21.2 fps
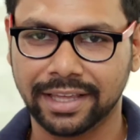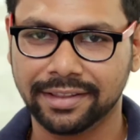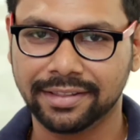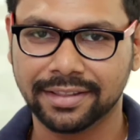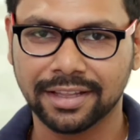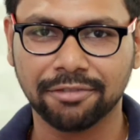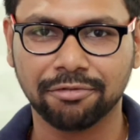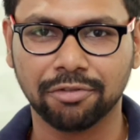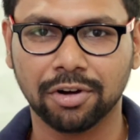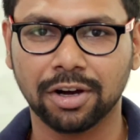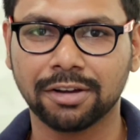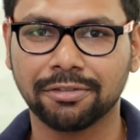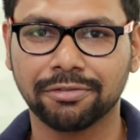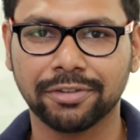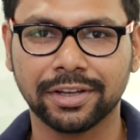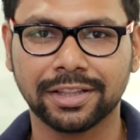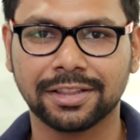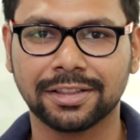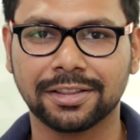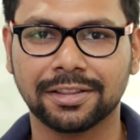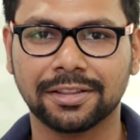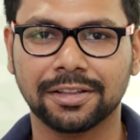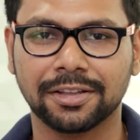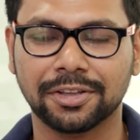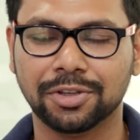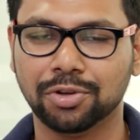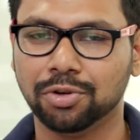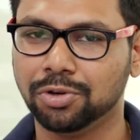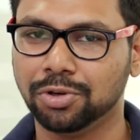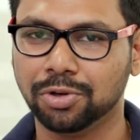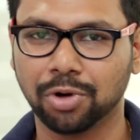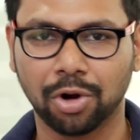I say work with,
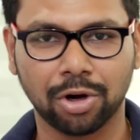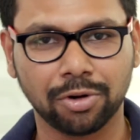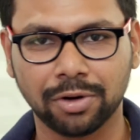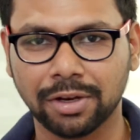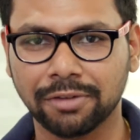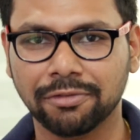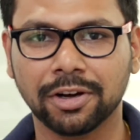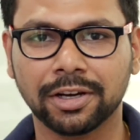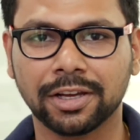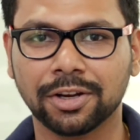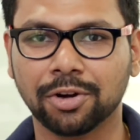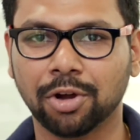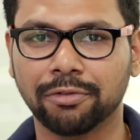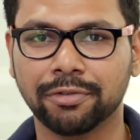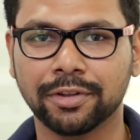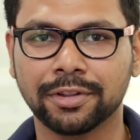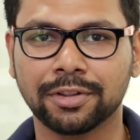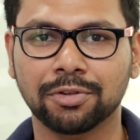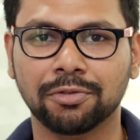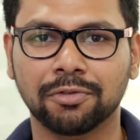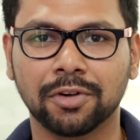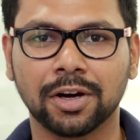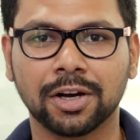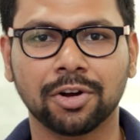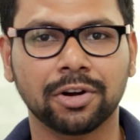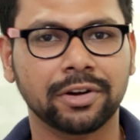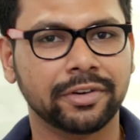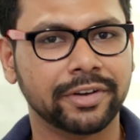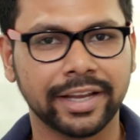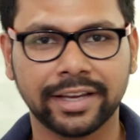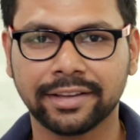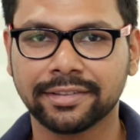you not only work in office, you work
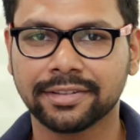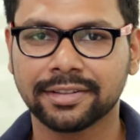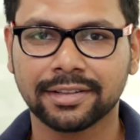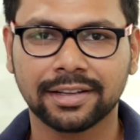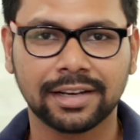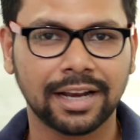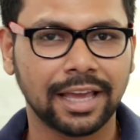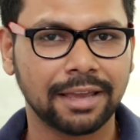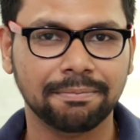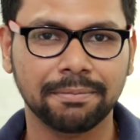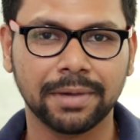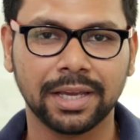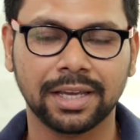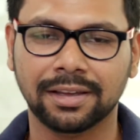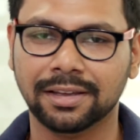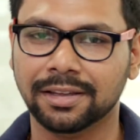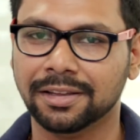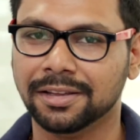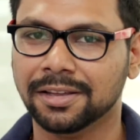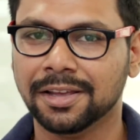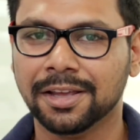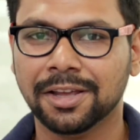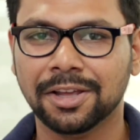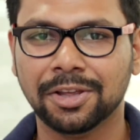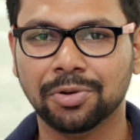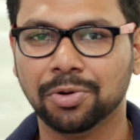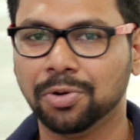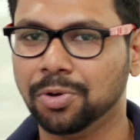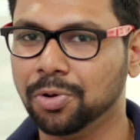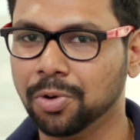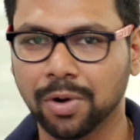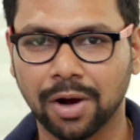on treks, climbing,
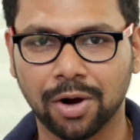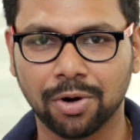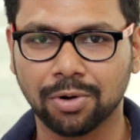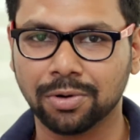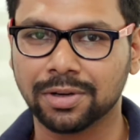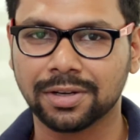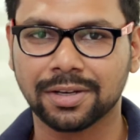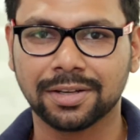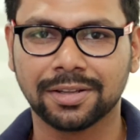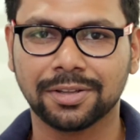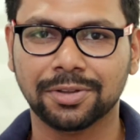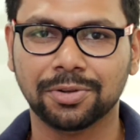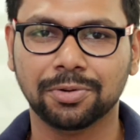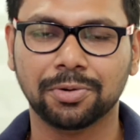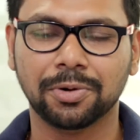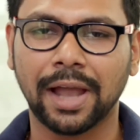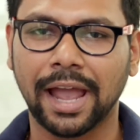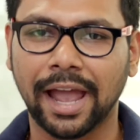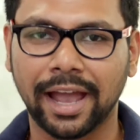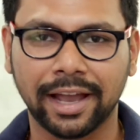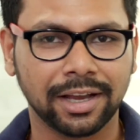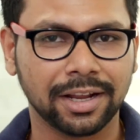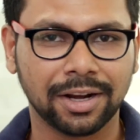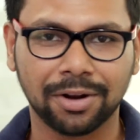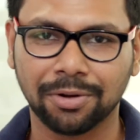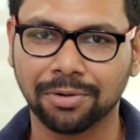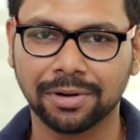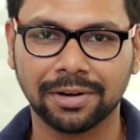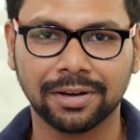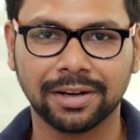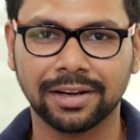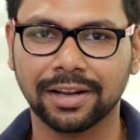you go out, you hang
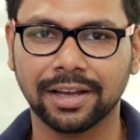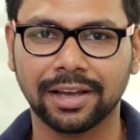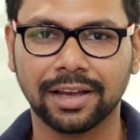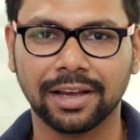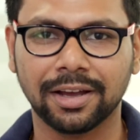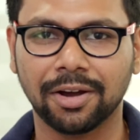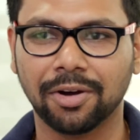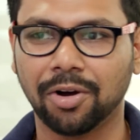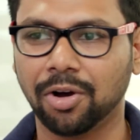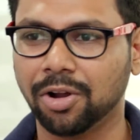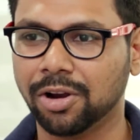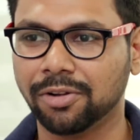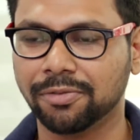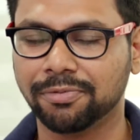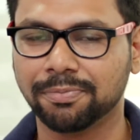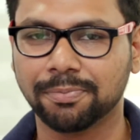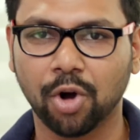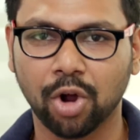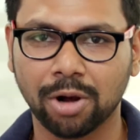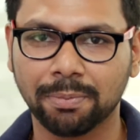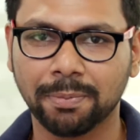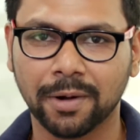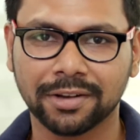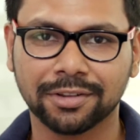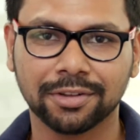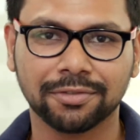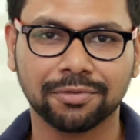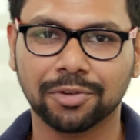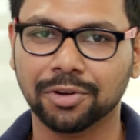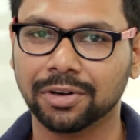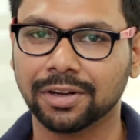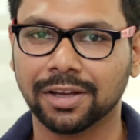around all parts
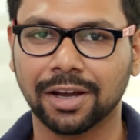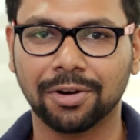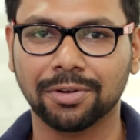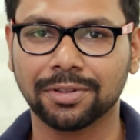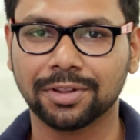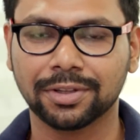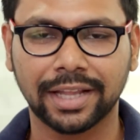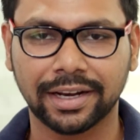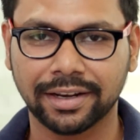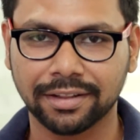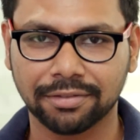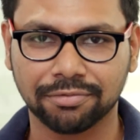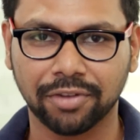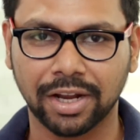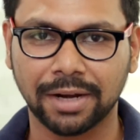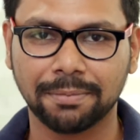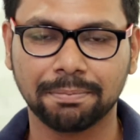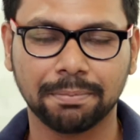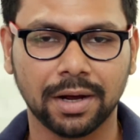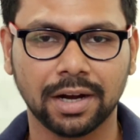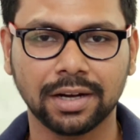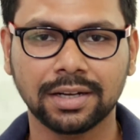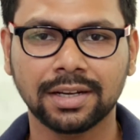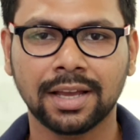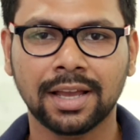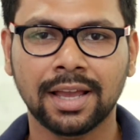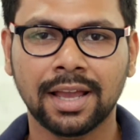of Gurgaon. So that is one part.